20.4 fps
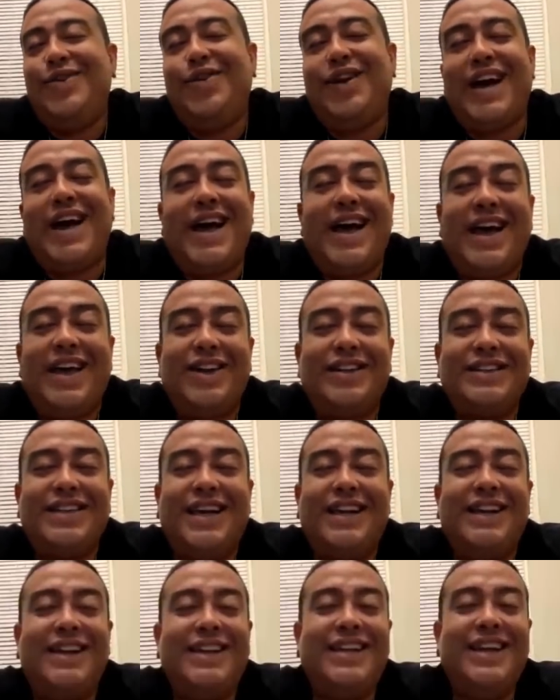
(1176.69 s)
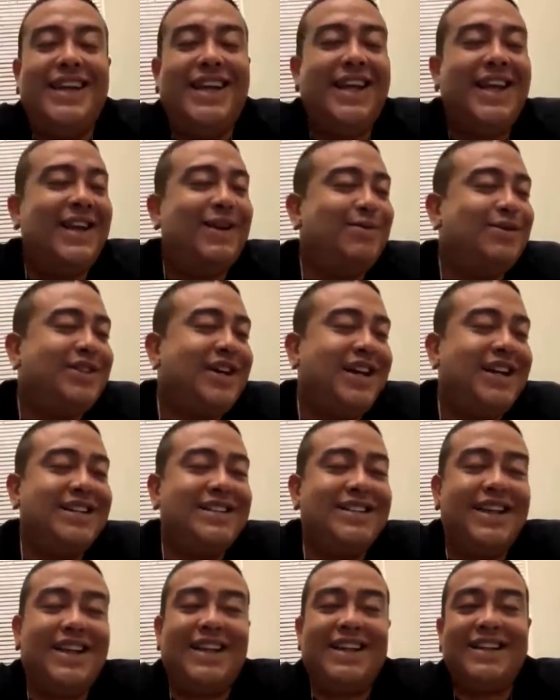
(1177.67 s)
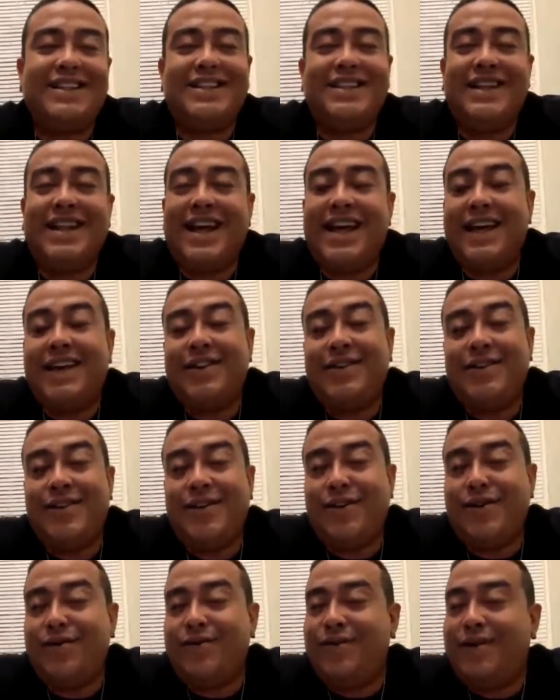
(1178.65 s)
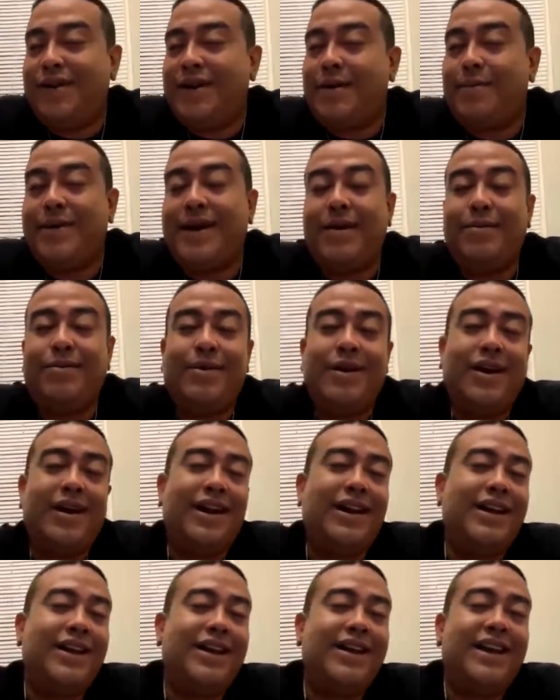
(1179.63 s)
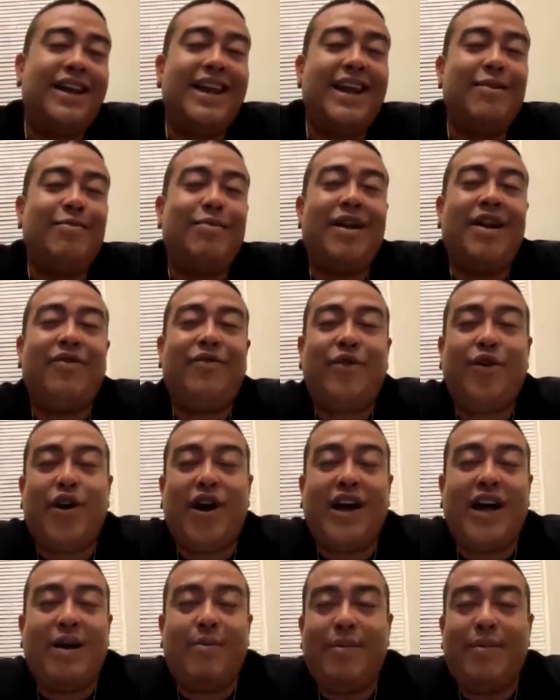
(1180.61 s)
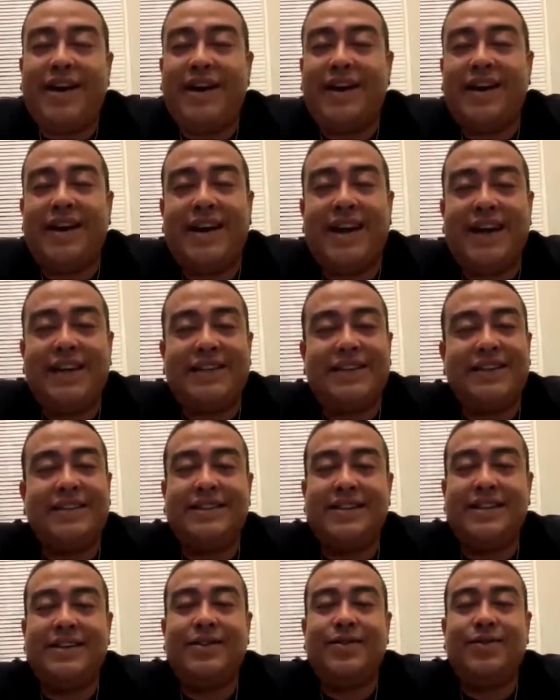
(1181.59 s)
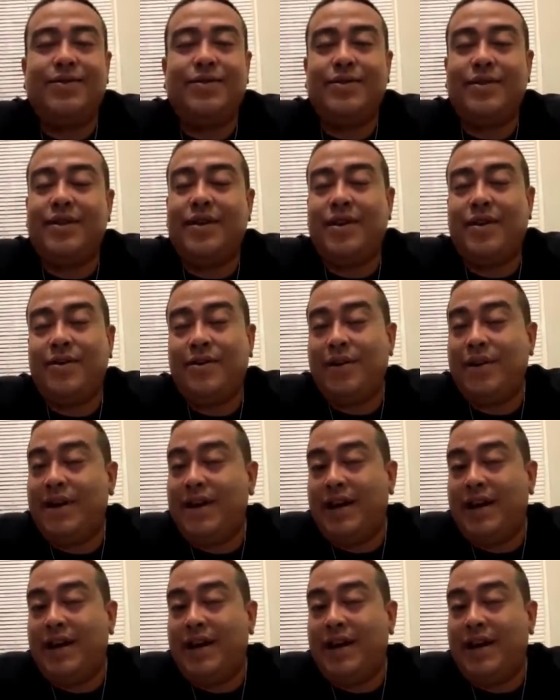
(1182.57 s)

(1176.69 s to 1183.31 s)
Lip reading: got haters getting the DM trying to say this and that. And I'm like, bro, look, it ain't my fault. I got better connections than you.